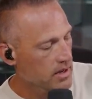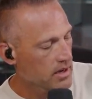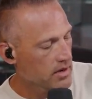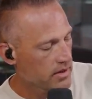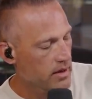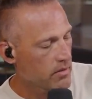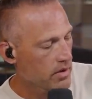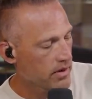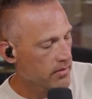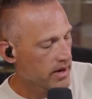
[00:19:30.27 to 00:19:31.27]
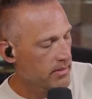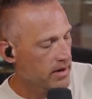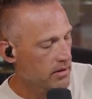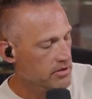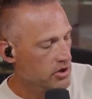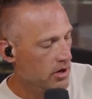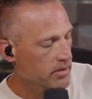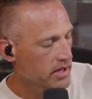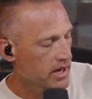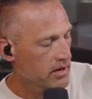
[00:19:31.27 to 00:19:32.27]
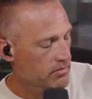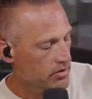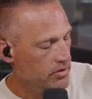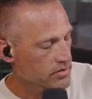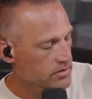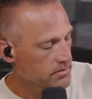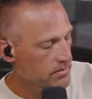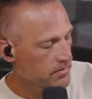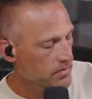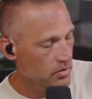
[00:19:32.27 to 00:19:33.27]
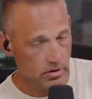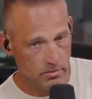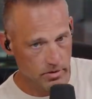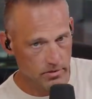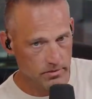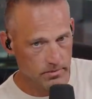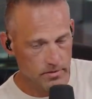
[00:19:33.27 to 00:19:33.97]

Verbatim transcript: uh, they they're rated by how much carbon they produce or don't produce.